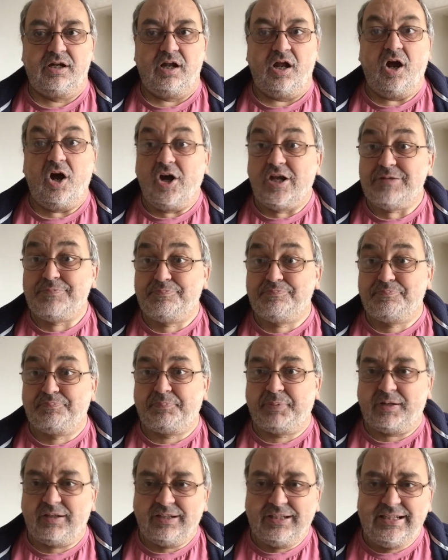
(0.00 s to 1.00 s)
I
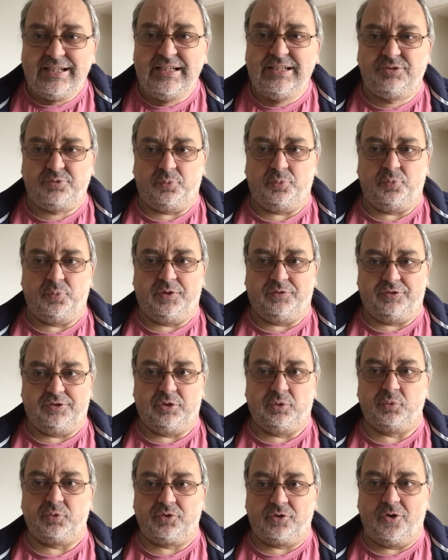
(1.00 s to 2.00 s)
plead with
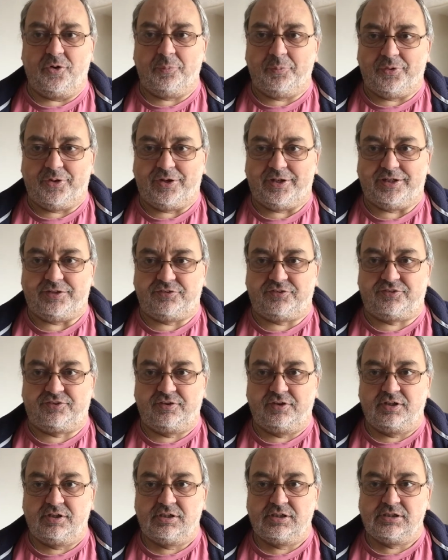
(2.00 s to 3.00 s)
you,
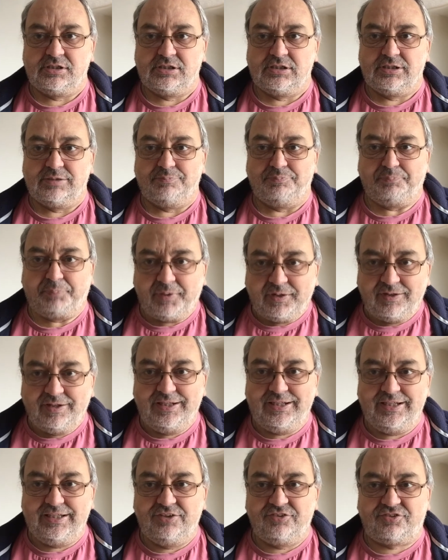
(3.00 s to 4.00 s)
comrades,
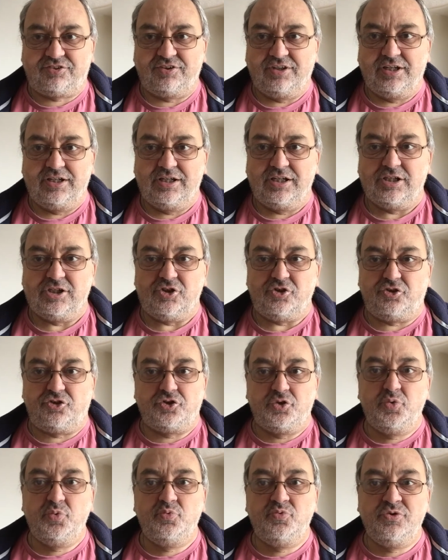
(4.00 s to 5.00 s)
please
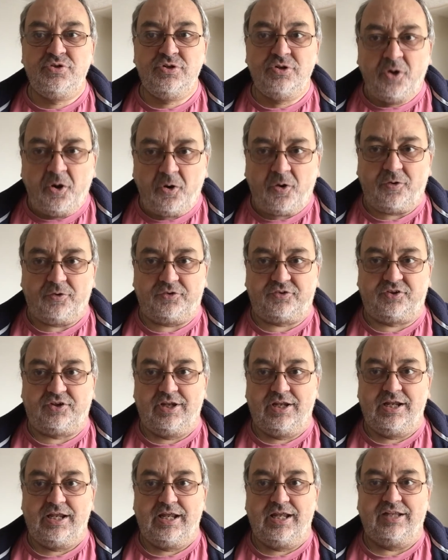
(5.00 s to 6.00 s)
do not
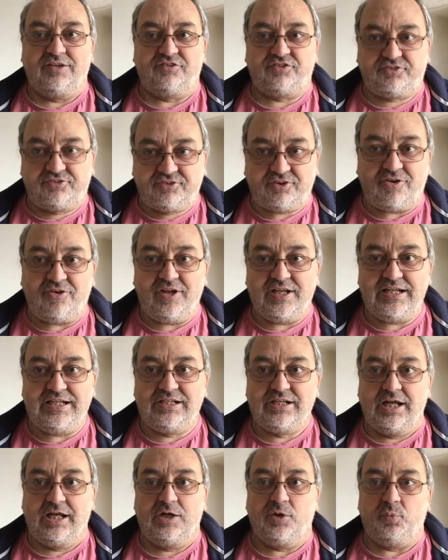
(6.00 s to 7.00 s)

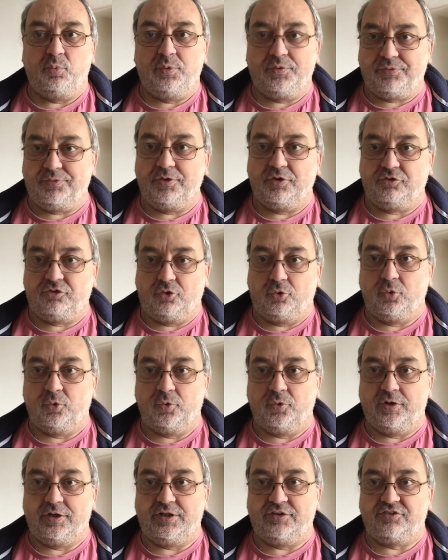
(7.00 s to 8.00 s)
side with the
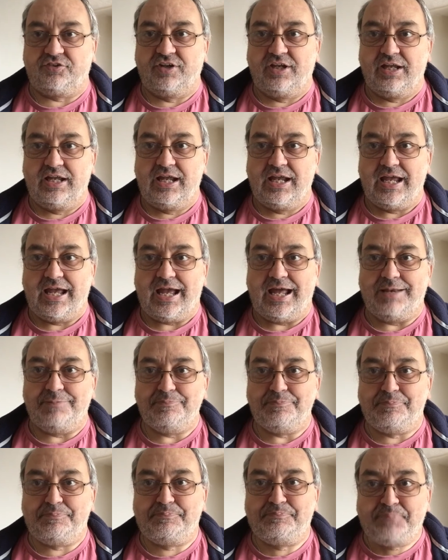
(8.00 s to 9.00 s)
Tories
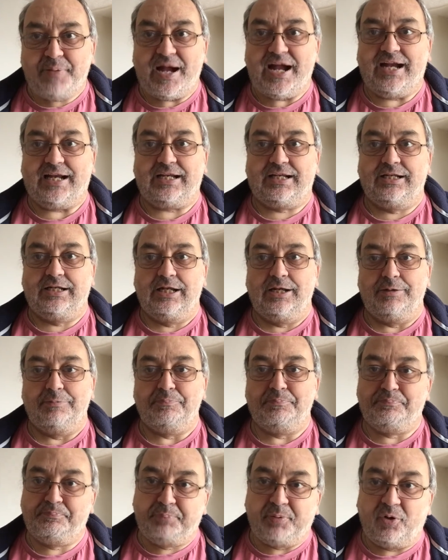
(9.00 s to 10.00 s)
and back
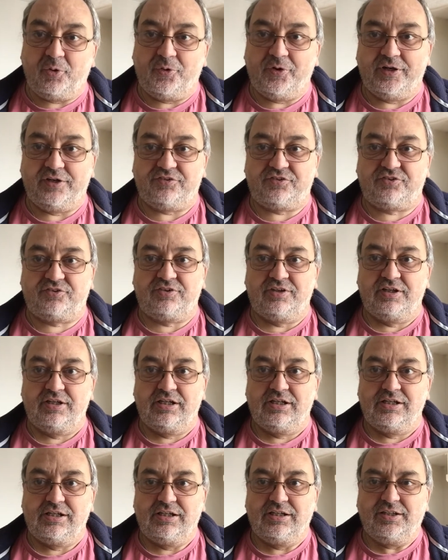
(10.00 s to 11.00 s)
Boris
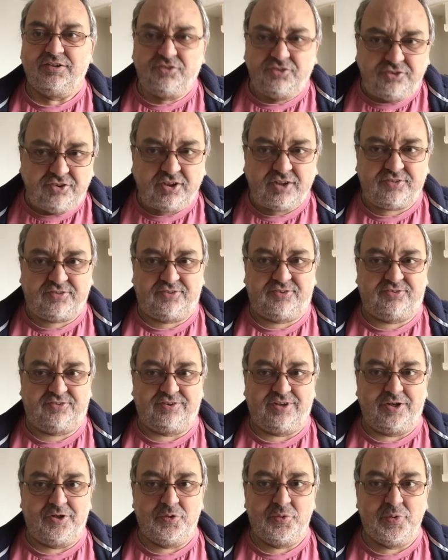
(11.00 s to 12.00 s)
just
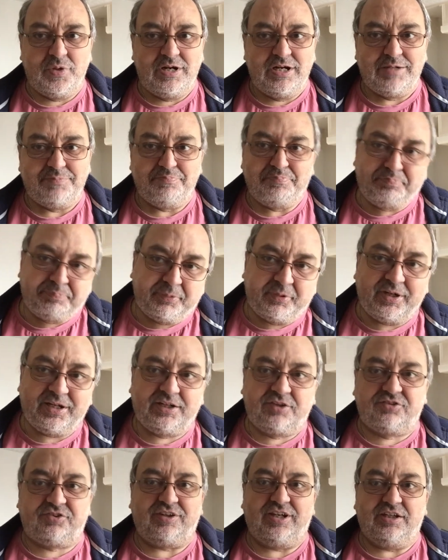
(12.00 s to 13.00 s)
so
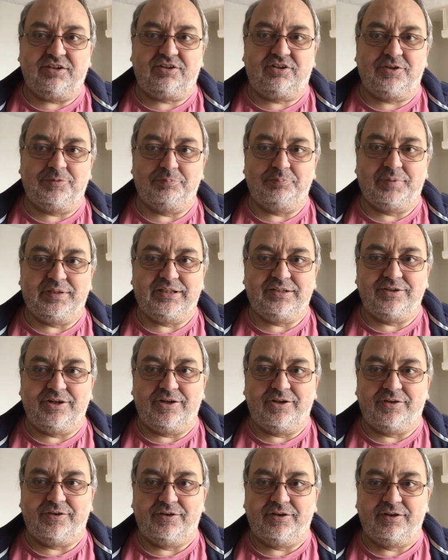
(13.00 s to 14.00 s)
Brexit can be
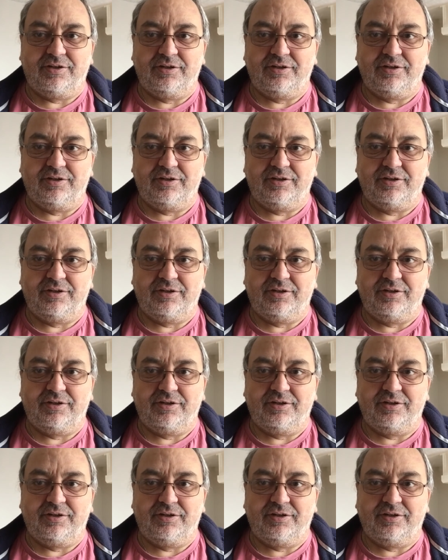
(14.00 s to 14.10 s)
done.